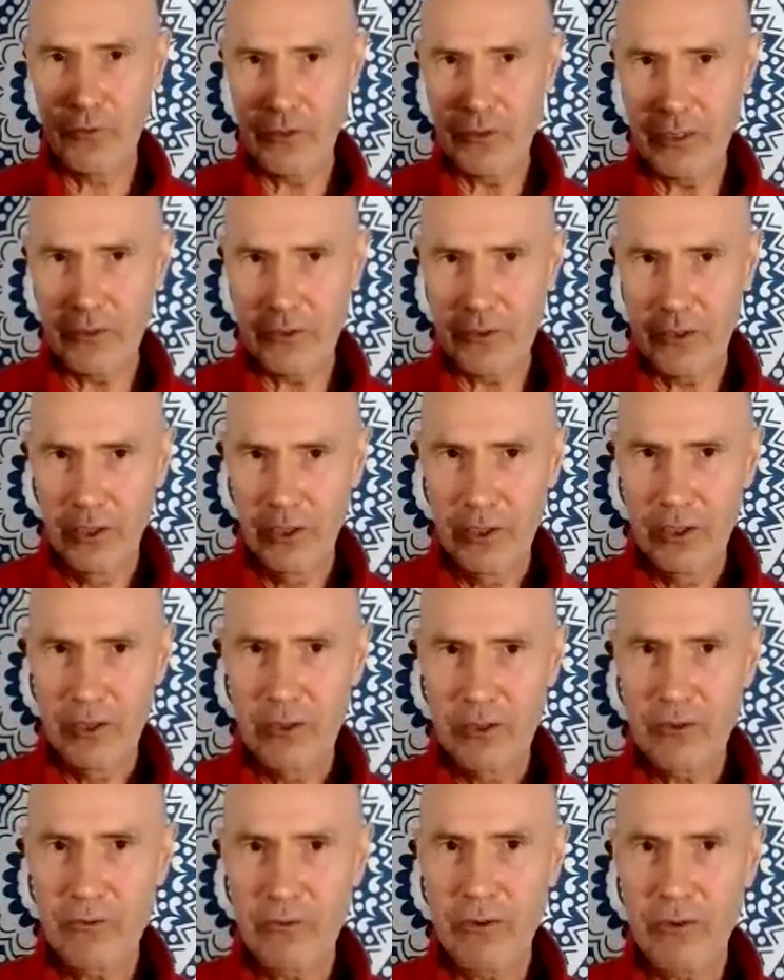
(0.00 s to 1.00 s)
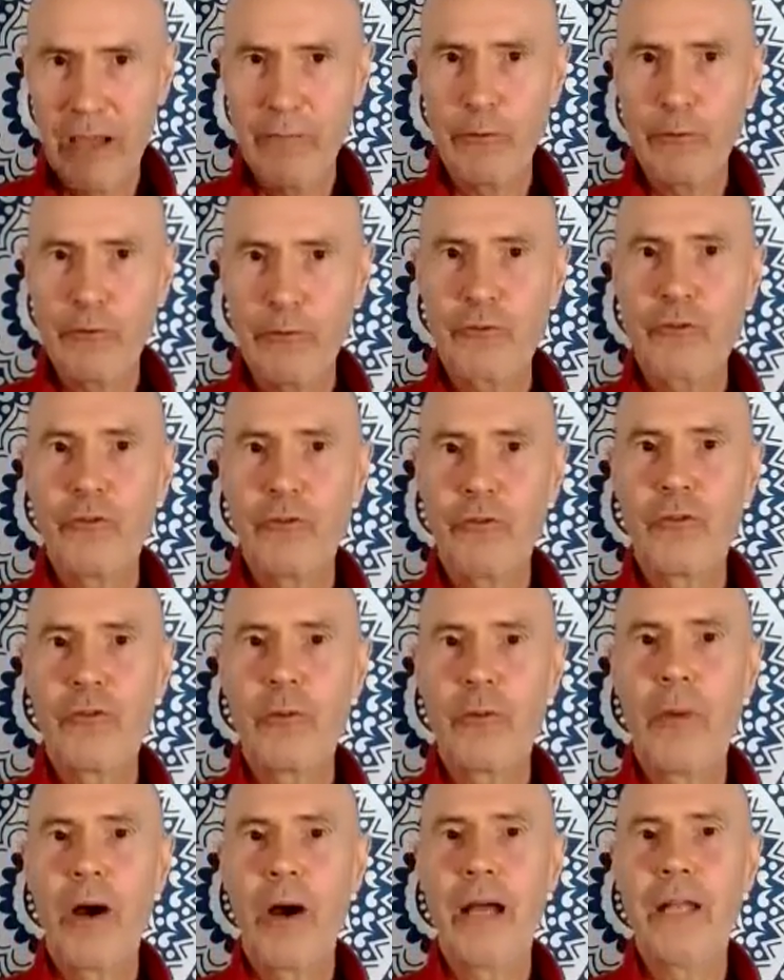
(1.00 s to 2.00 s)
This travels through the
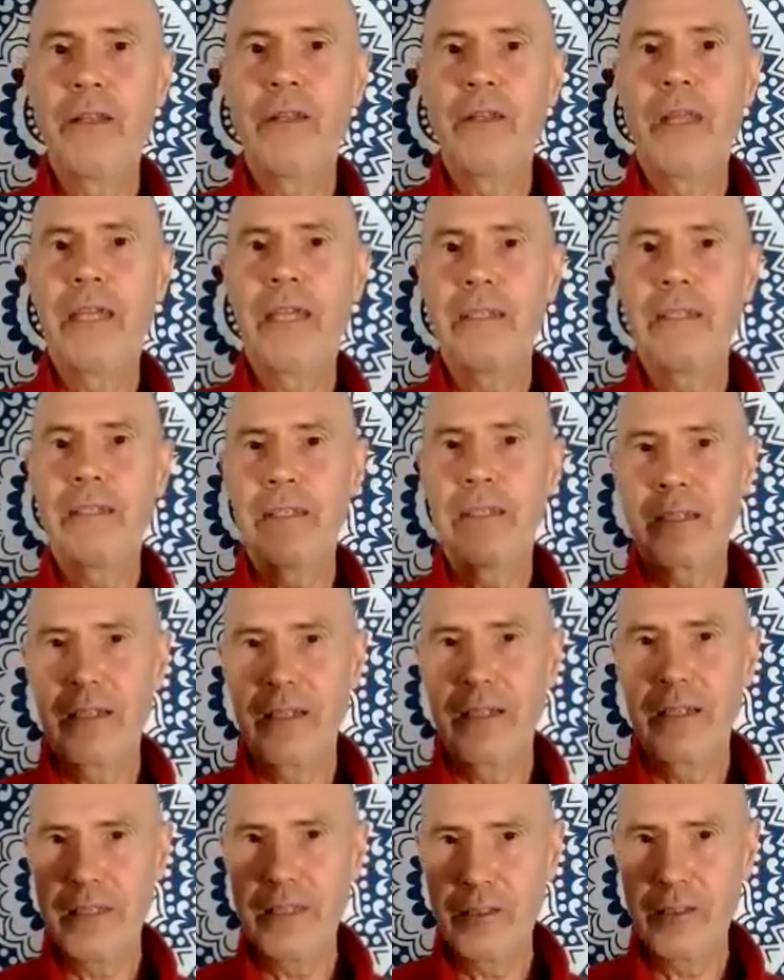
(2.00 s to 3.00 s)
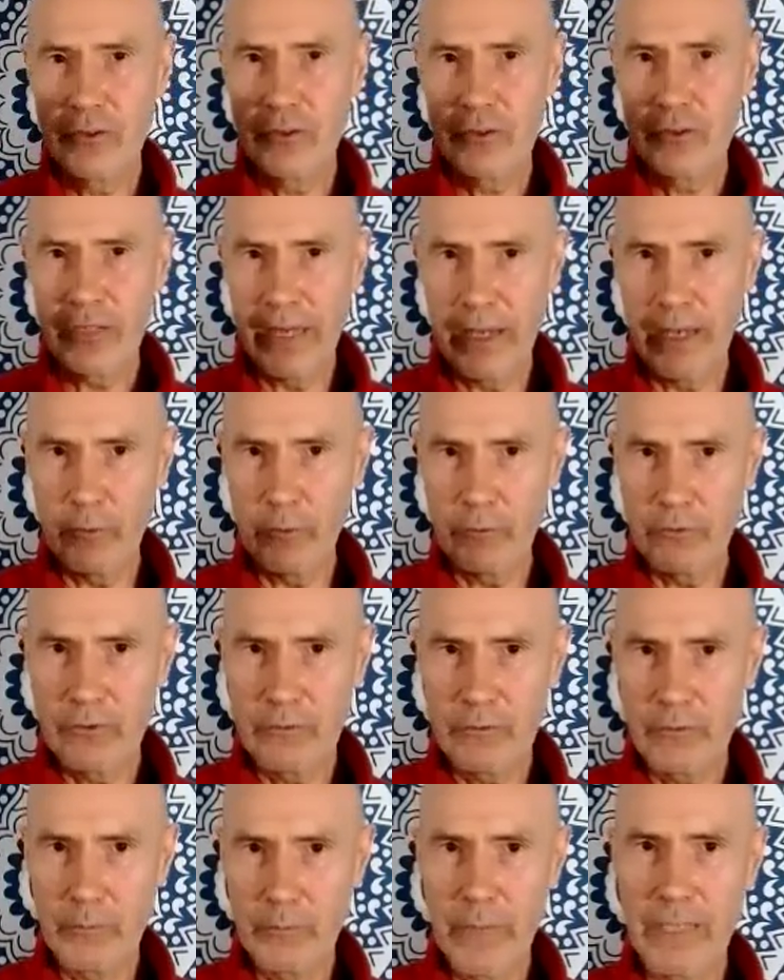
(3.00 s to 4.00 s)
myelinated glial cells,
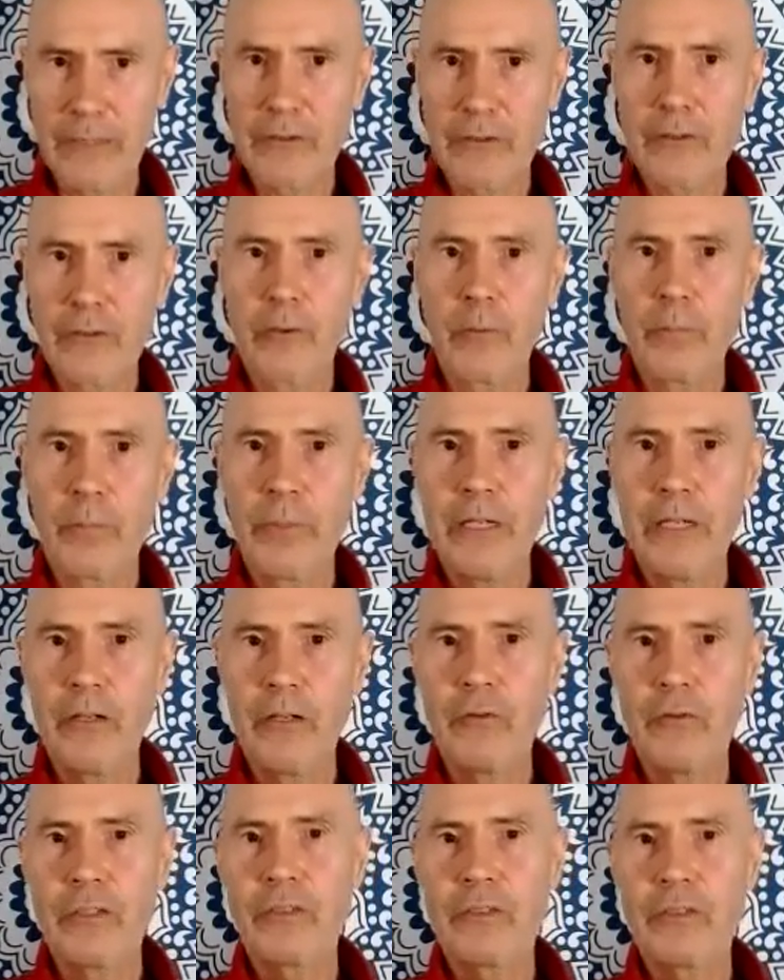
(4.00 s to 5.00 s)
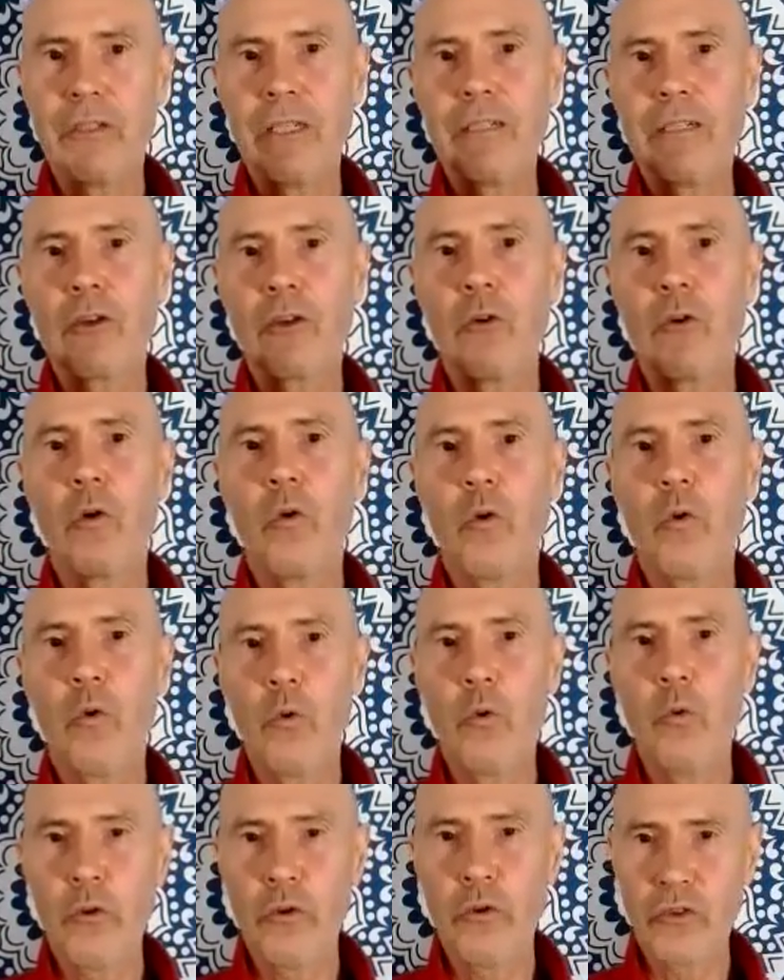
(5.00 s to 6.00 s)
makes capillaries, and these are
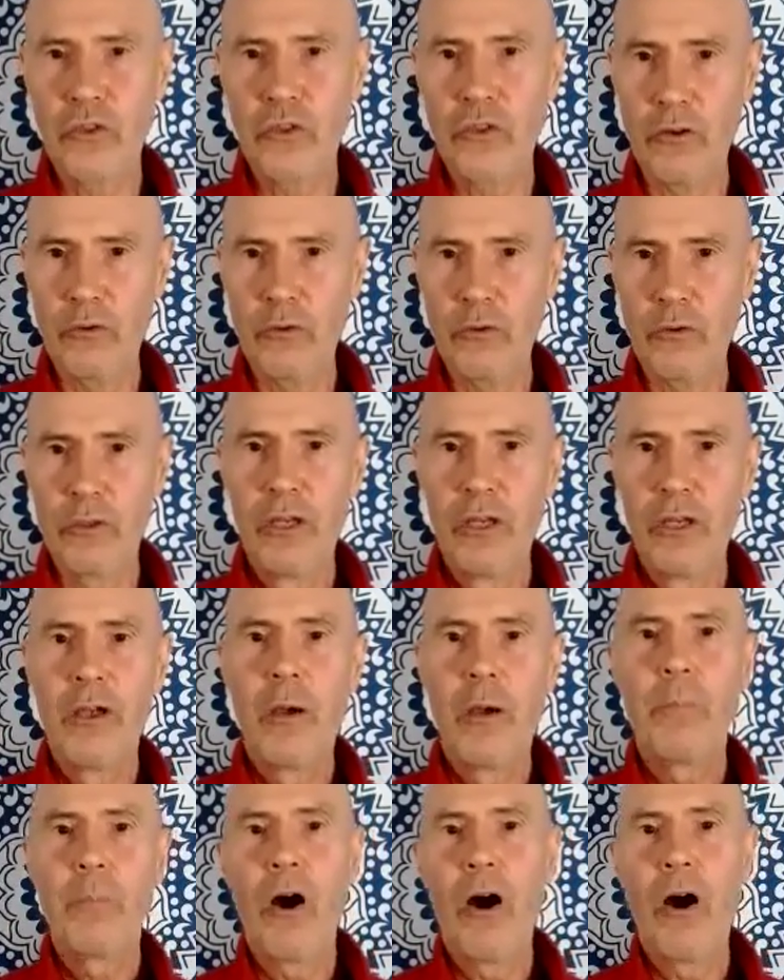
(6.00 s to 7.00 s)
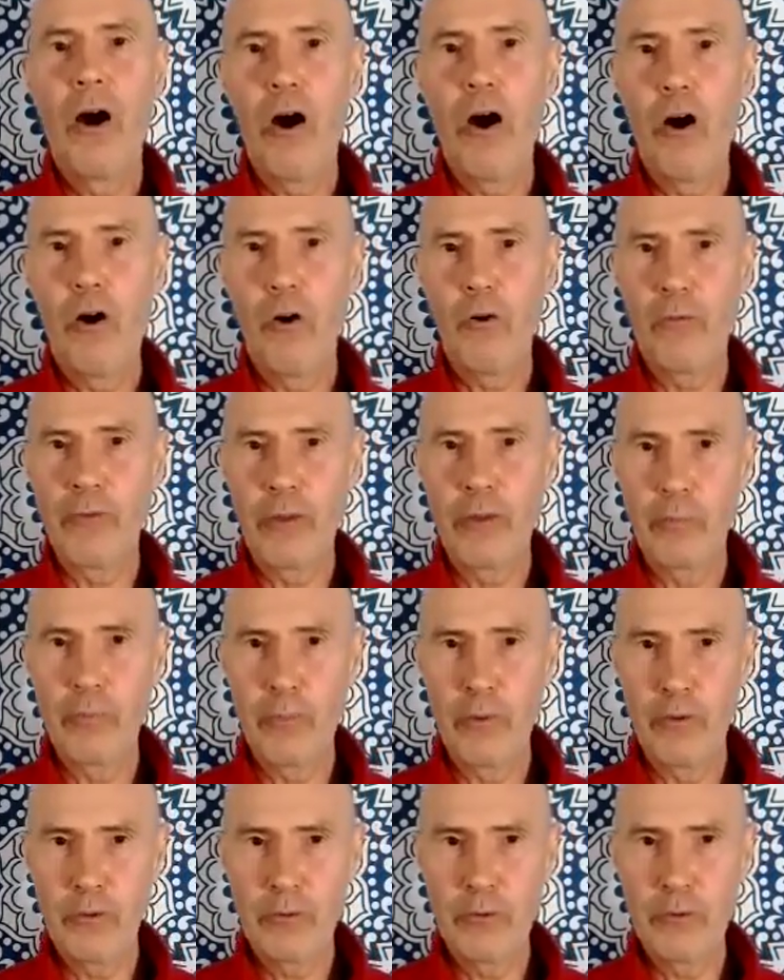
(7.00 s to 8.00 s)
also part of the
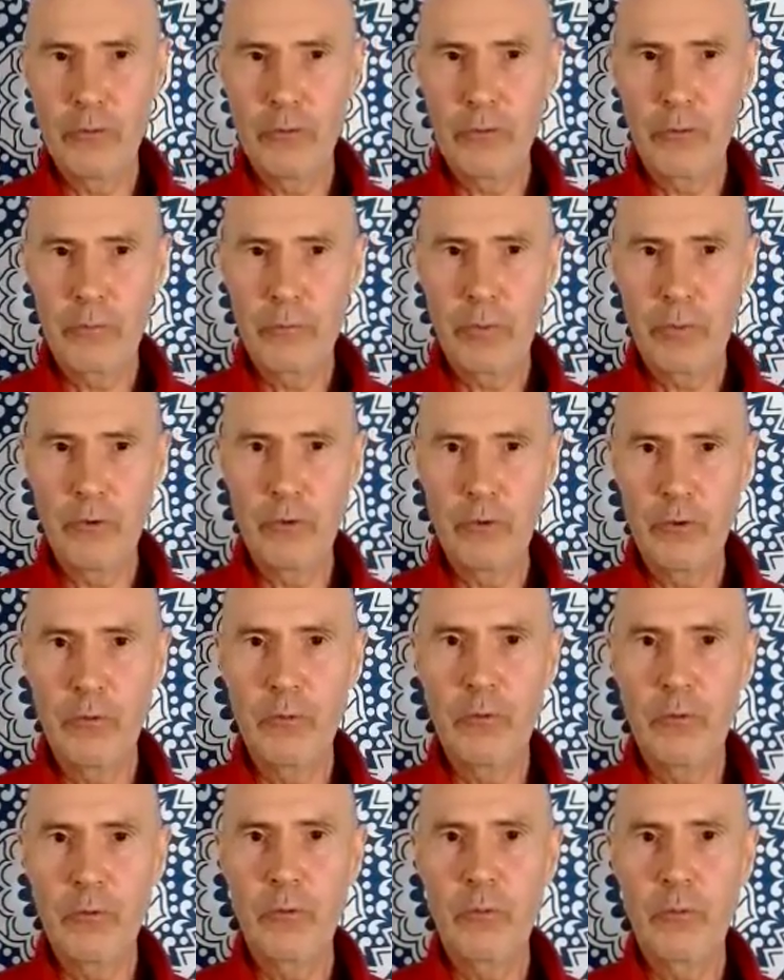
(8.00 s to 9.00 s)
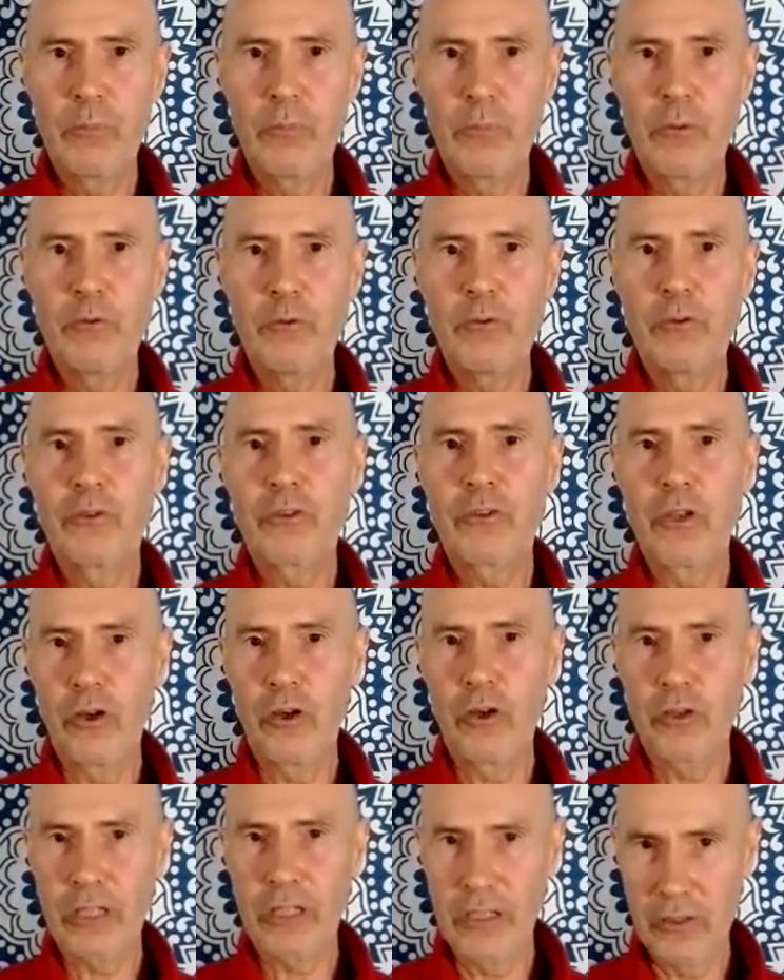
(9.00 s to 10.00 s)
blue, blue blue
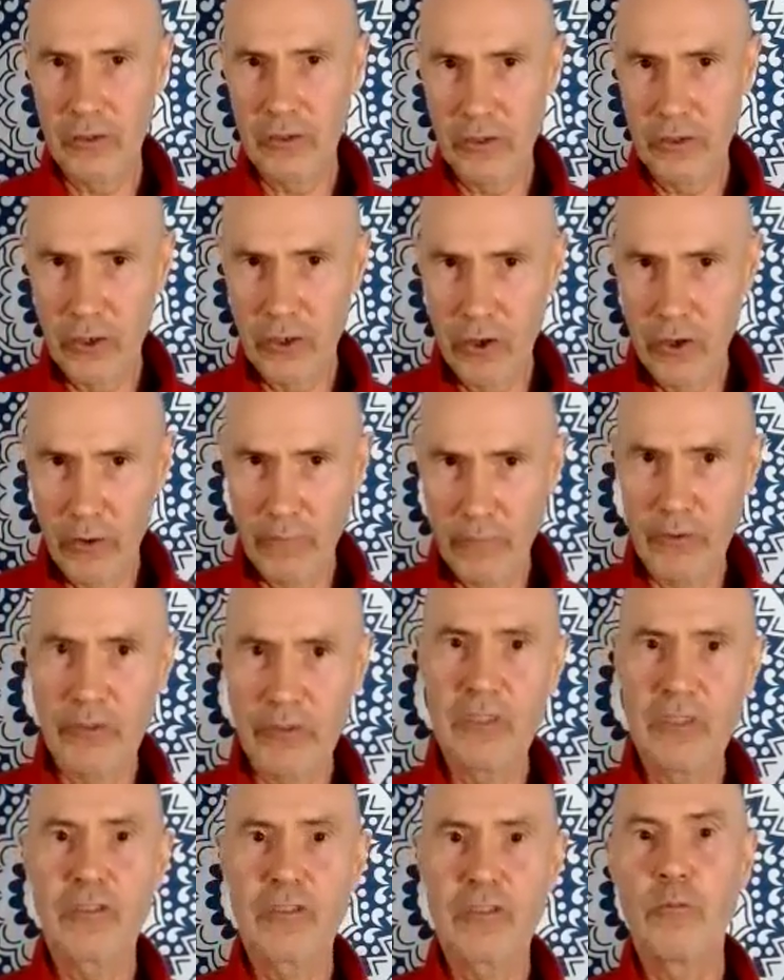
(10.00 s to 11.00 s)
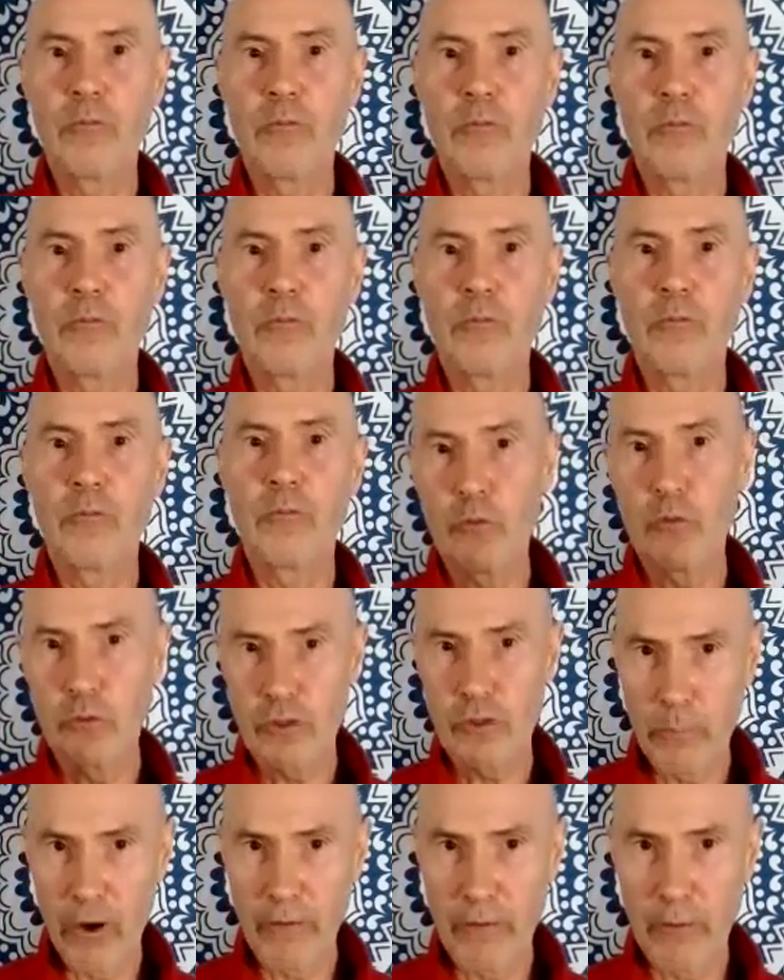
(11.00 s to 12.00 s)
circuit. The nervous system is also
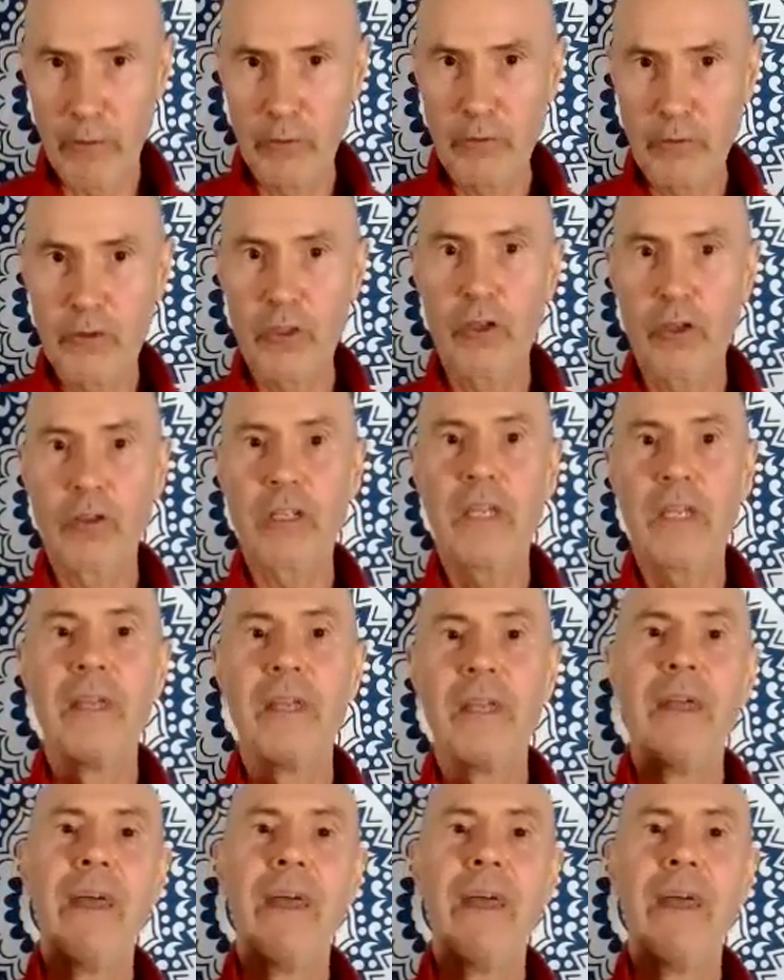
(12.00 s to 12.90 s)
part of the blue circuit.